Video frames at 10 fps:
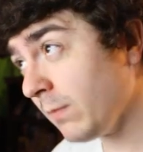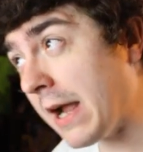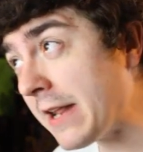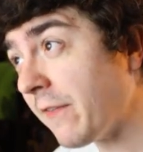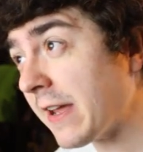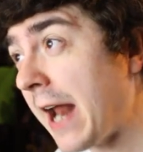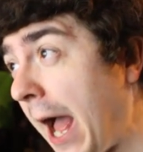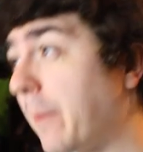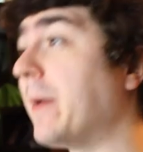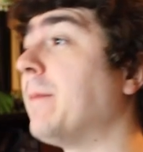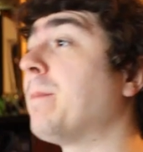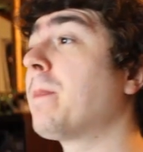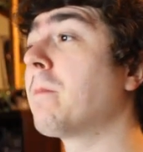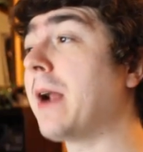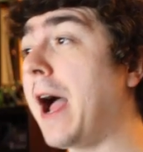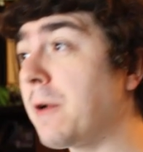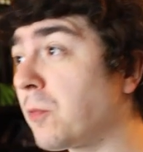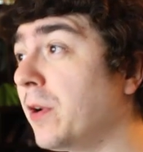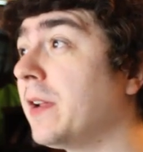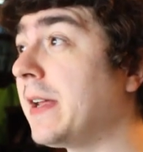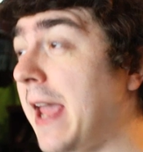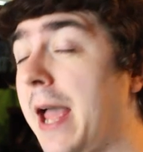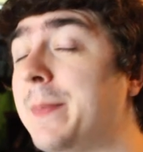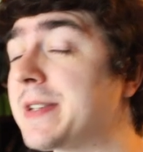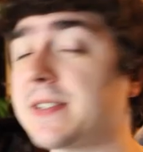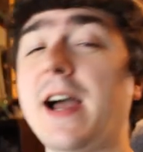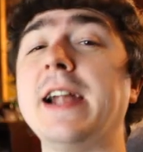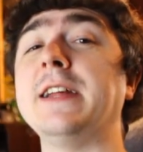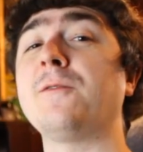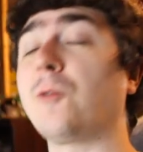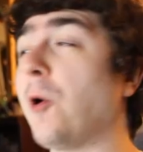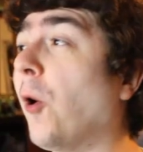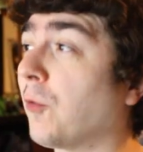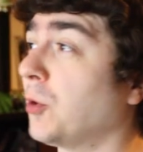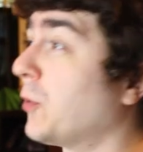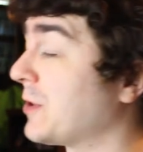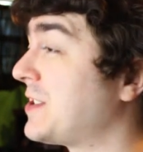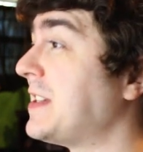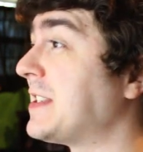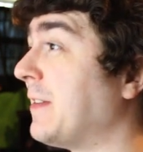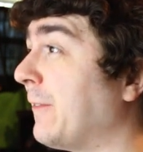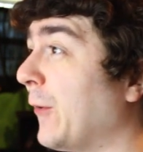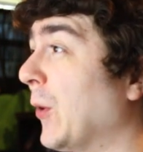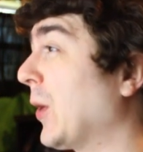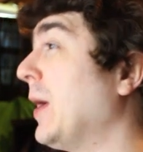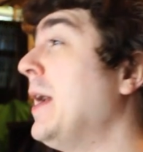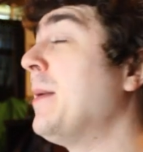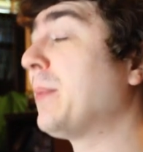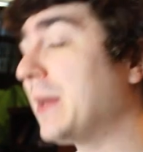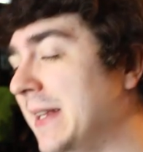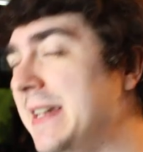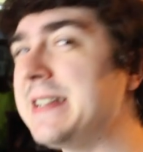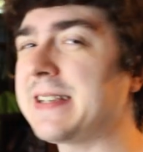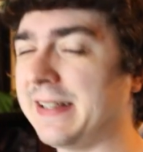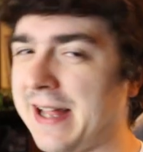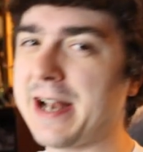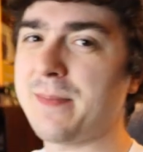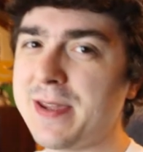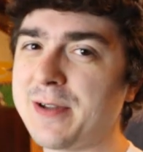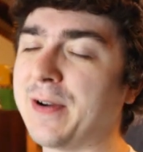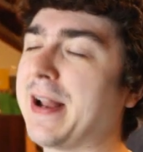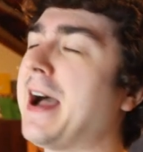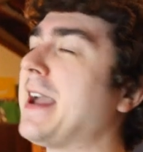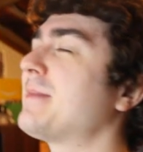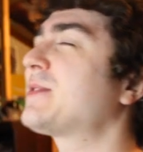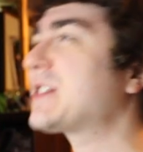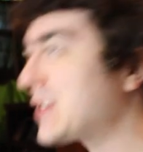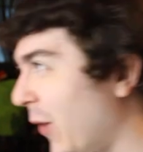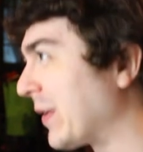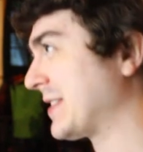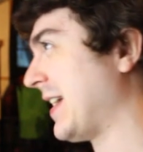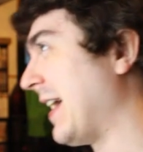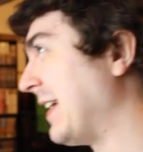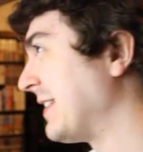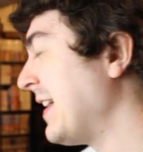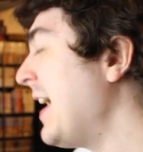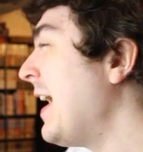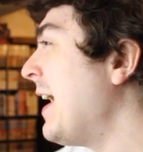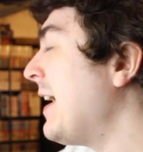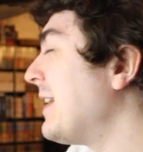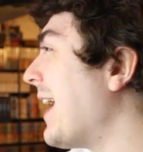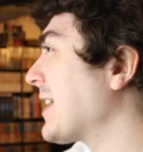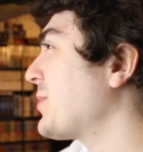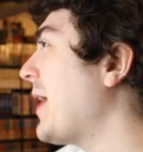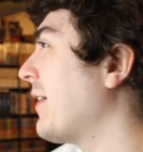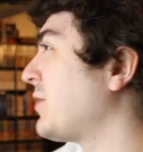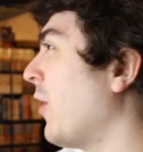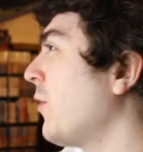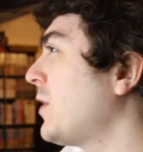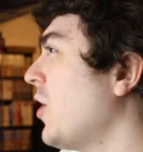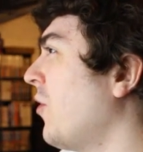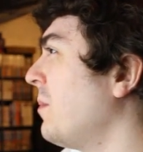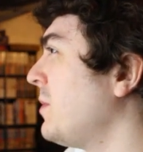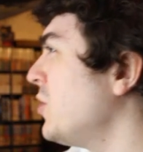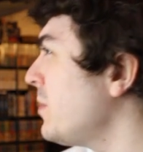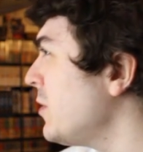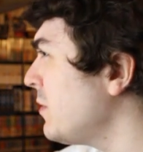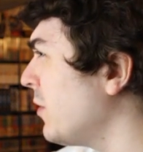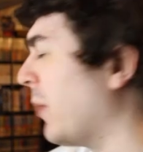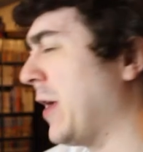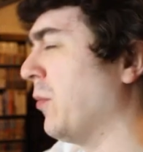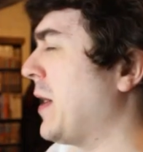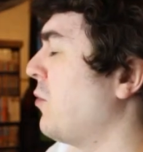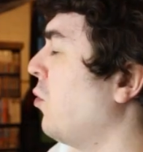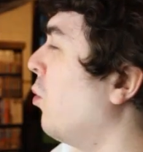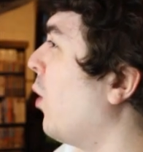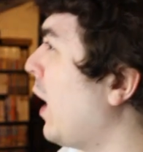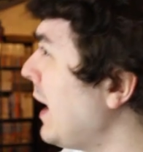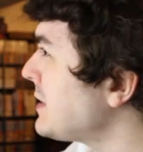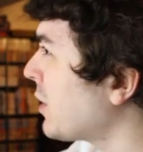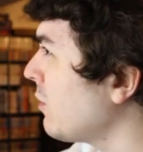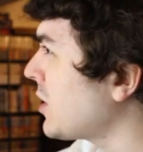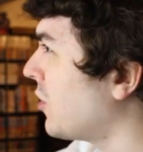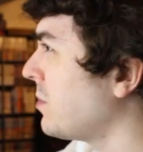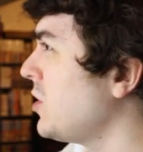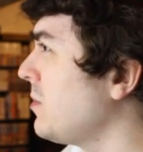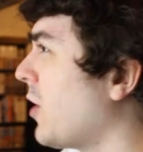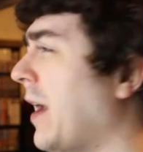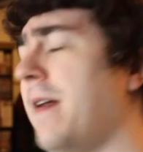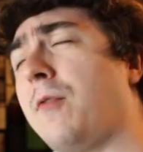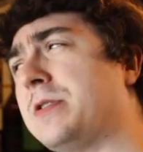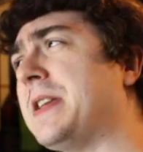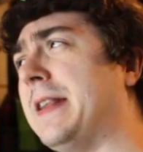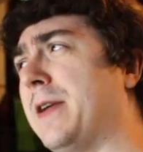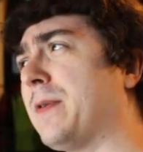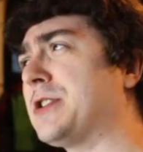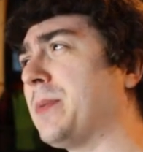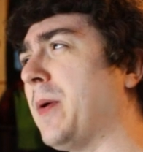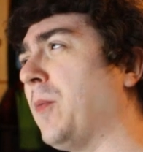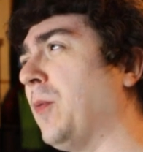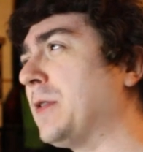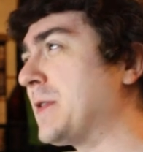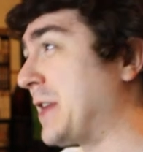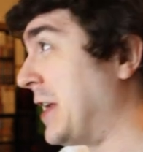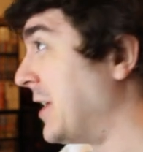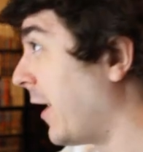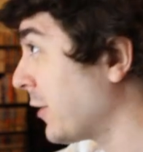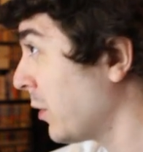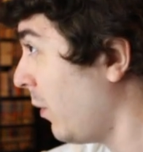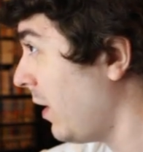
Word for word: anything can happen, but I really am excited for Overlord Season 4. Please let it be good. I am so excited. Next, we have Tokyo Mew Mew. Wait, wait, what? Tokyo Mew Mew? I've never seen the original, but there's another one?